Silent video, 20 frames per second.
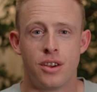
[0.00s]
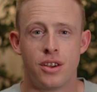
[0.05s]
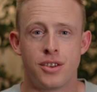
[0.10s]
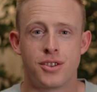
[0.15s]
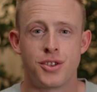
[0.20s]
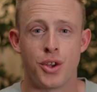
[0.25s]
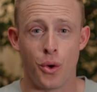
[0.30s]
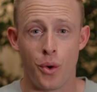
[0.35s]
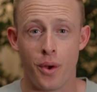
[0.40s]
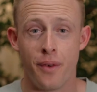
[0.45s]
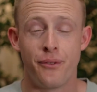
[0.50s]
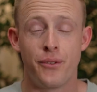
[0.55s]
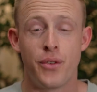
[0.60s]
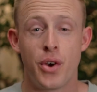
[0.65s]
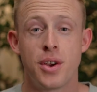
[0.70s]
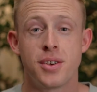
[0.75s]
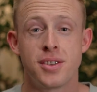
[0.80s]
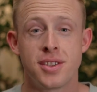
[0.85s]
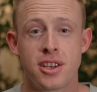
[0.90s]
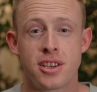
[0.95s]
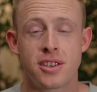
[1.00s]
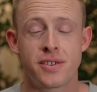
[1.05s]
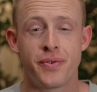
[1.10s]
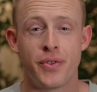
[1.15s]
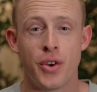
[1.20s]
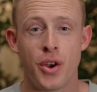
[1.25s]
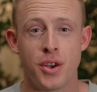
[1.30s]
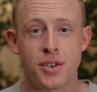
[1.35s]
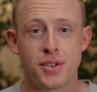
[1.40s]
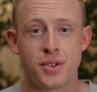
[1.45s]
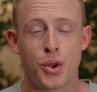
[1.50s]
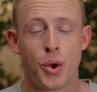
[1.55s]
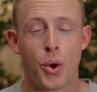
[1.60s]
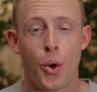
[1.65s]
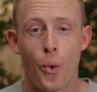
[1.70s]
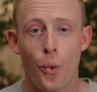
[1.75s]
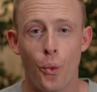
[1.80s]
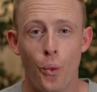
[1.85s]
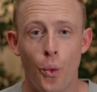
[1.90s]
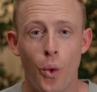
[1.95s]
So, first things first,
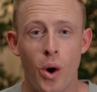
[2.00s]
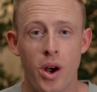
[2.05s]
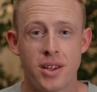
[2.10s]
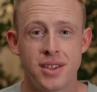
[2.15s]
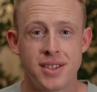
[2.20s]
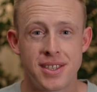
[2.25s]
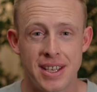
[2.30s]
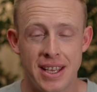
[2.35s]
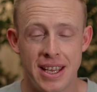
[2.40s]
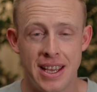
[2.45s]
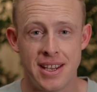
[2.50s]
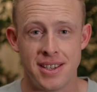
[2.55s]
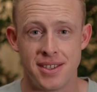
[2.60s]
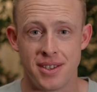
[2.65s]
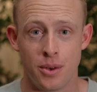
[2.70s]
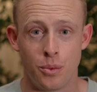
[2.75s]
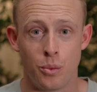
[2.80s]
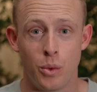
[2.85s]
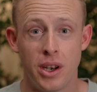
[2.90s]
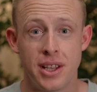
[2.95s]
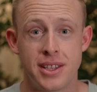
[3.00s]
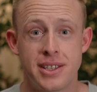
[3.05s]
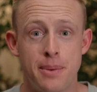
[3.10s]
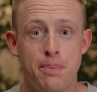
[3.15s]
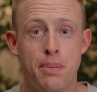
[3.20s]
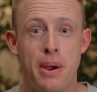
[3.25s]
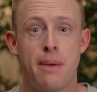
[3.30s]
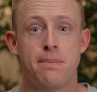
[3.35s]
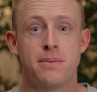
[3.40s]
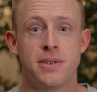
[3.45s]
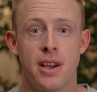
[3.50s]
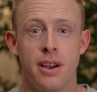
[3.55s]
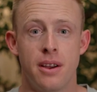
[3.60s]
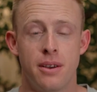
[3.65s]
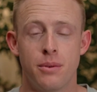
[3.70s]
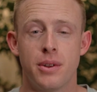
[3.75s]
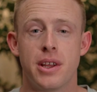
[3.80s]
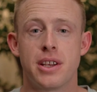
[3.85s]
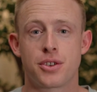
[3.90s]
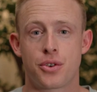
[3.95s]
what is it? Well, it's a
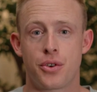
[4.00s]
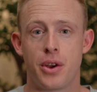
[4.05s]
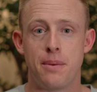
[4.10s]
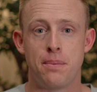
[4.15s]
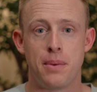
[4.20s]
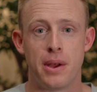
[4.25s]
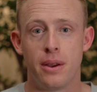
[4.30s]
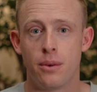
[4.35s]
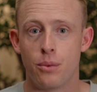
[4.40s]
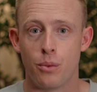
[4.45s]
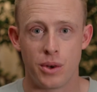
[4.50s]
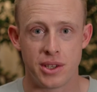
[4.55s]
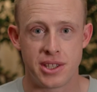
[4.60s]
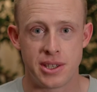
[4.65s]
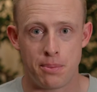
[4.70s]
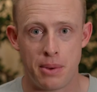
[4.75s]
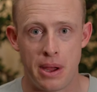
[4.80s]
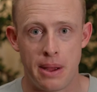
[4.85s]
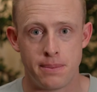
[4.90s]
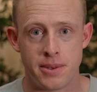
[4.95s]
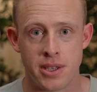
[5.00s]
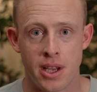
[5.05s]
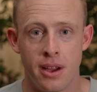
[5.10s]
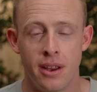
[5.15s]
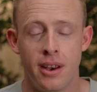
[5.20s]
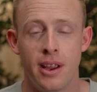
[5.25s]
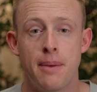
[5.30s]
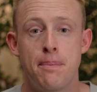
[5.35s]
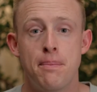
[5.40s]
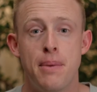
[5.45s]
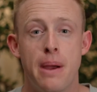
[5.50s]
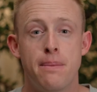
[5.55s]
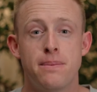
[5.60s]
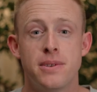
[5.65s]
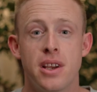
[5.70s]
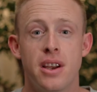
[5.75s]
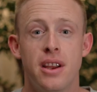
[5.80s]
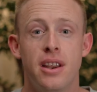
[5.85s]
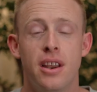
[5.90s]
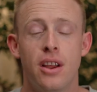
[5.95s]
peptide. Well, that's great, Pete. What's a peptide? A
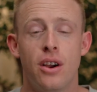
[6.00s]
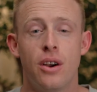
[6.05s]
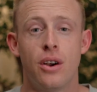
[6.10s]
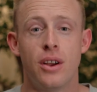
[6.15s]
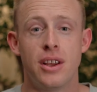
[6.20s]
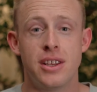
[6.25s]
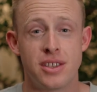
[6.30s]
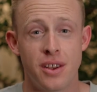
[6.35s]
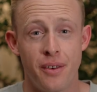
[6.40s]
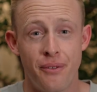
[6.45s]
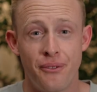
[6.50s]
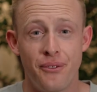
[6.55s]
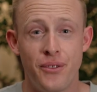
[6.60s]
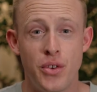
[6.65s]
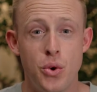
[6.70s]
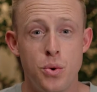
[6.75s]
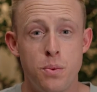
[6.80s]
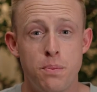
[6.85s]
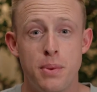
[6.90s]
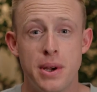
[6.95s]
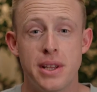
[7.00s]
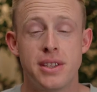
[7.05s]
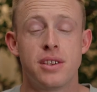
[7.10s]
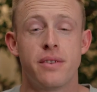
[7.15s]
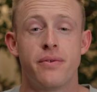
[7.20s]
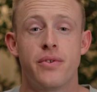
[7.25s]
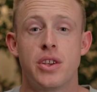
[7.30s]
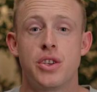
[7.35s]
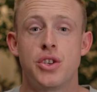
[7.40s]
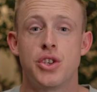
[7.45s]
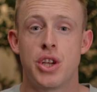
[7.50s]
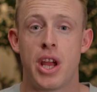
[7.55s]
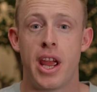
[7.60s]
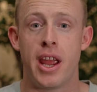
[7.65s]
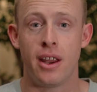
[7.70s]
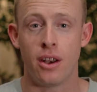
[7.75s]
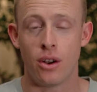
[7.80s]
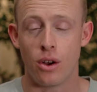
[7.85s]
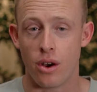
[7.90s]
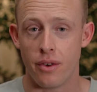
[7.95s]
peptide is a few bits of the
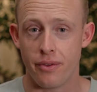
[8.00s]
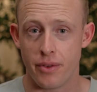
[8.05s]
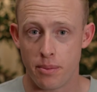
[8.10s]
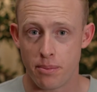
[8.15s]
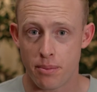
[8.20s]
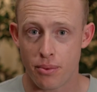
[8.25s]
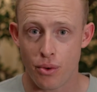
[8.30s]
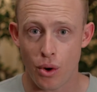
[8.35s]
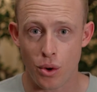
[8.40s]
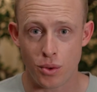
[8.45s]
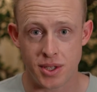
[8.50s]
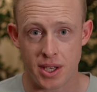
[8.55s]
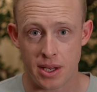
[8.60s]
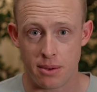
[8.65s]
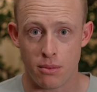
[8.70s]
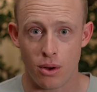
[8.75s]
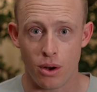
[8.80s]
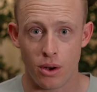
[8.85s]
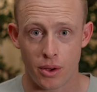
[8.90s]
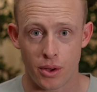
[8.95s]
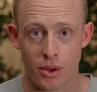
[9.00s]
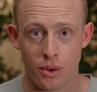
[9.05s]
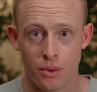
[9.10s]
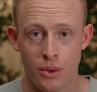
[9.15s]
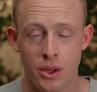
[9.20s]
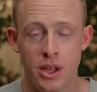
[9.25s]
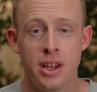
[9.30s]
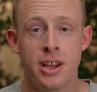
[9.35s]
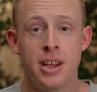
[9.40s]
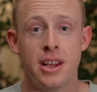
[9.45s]
chain of a protein molecule.